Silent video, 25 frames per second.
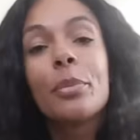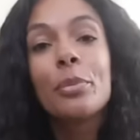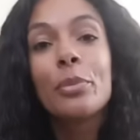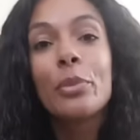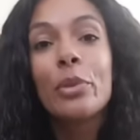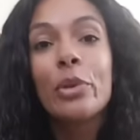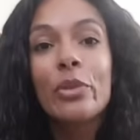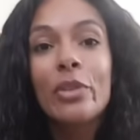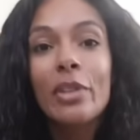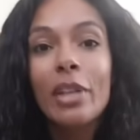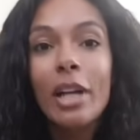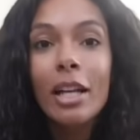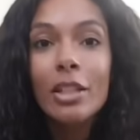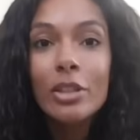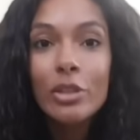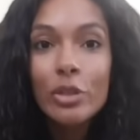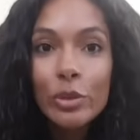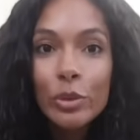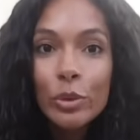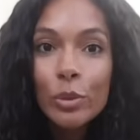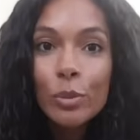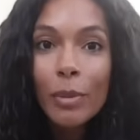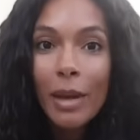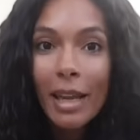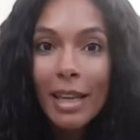Moving on
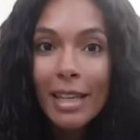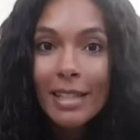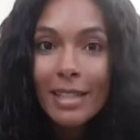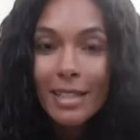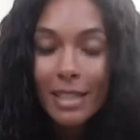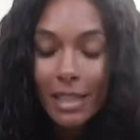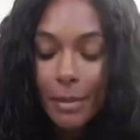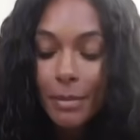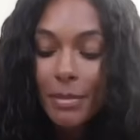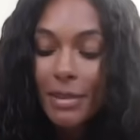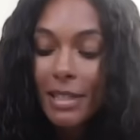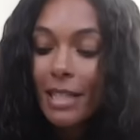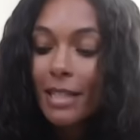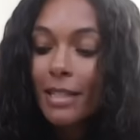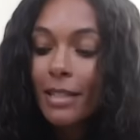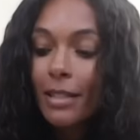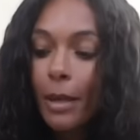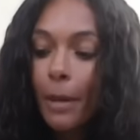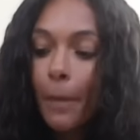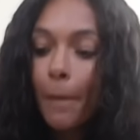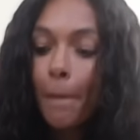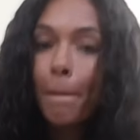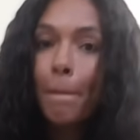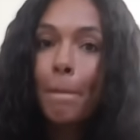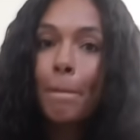to my sleep
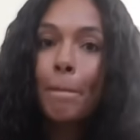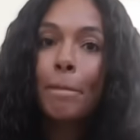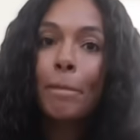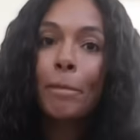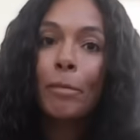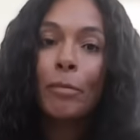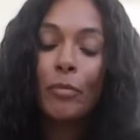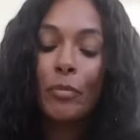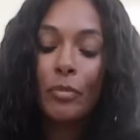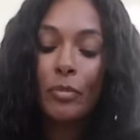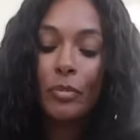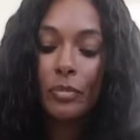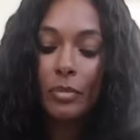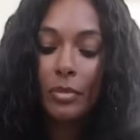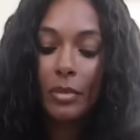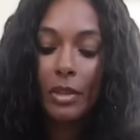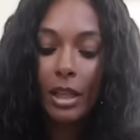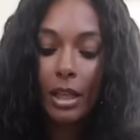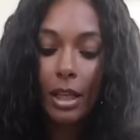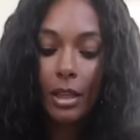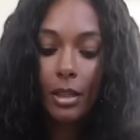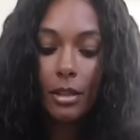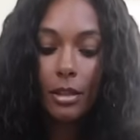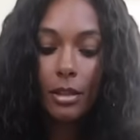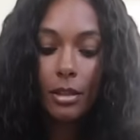system.
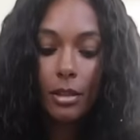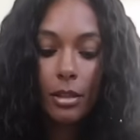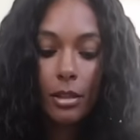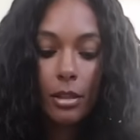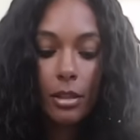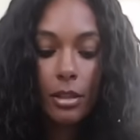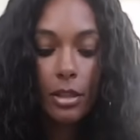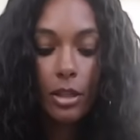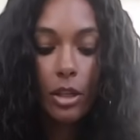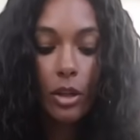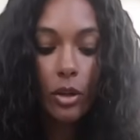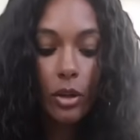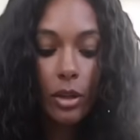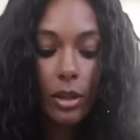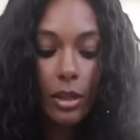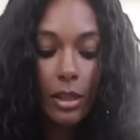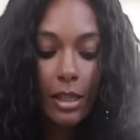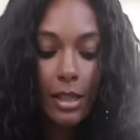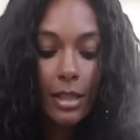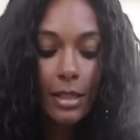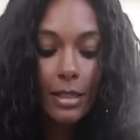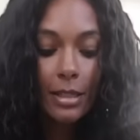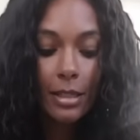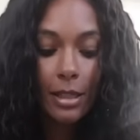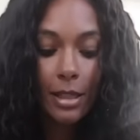So
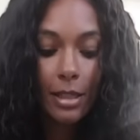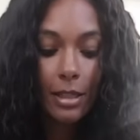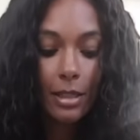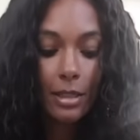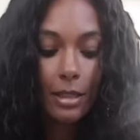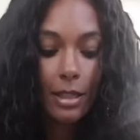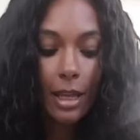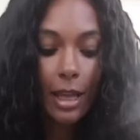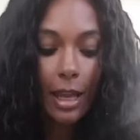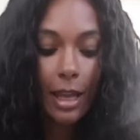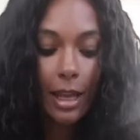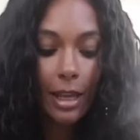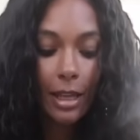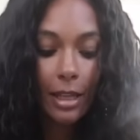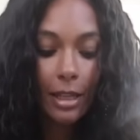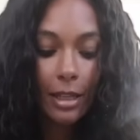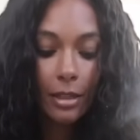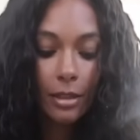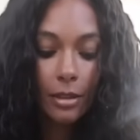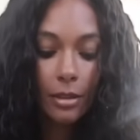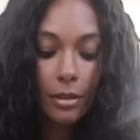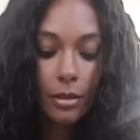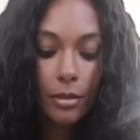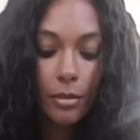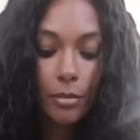this is
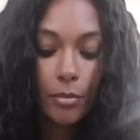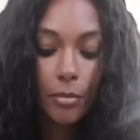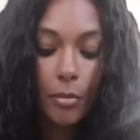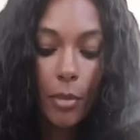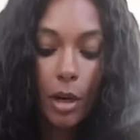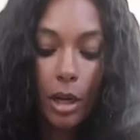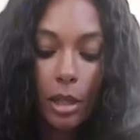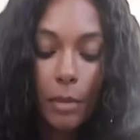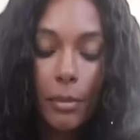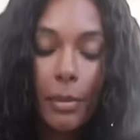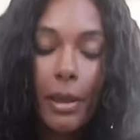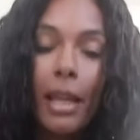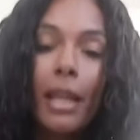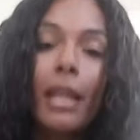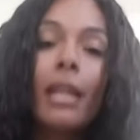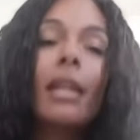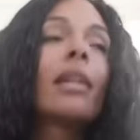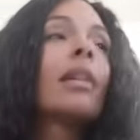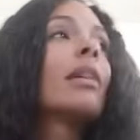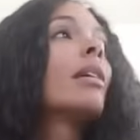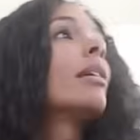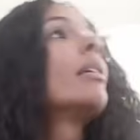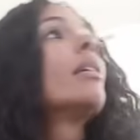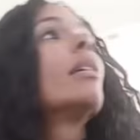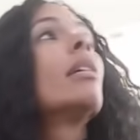a Marmot
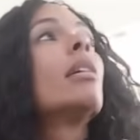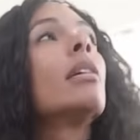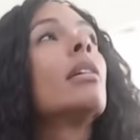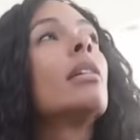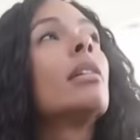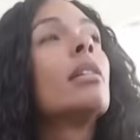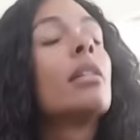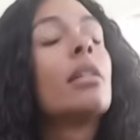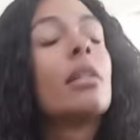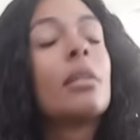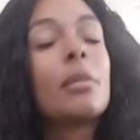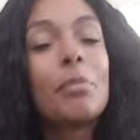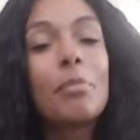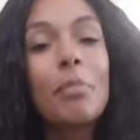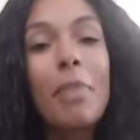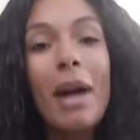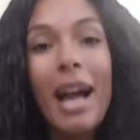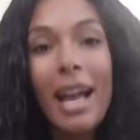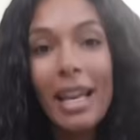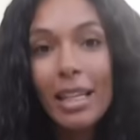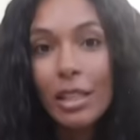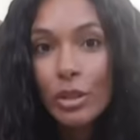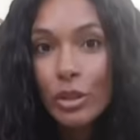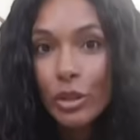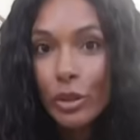
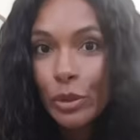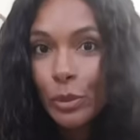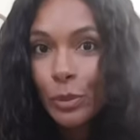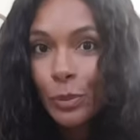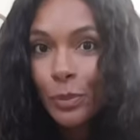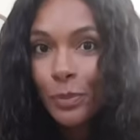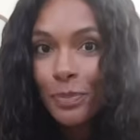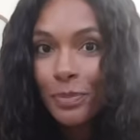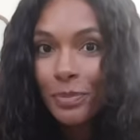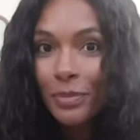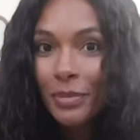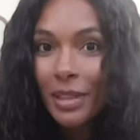Paiju